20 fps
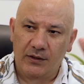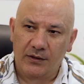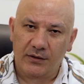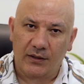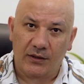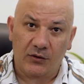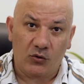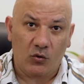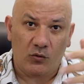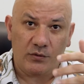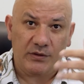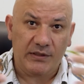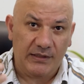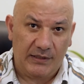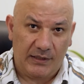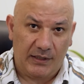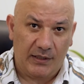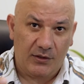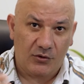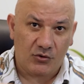They don't
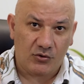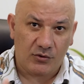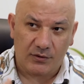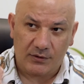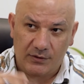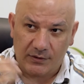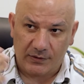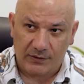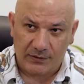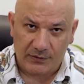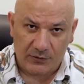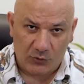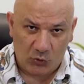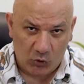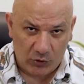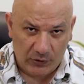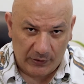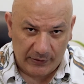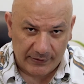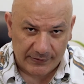engage in the
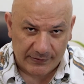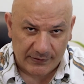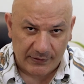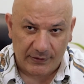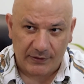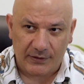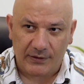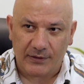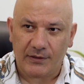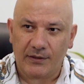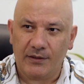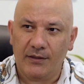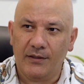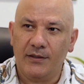good listening.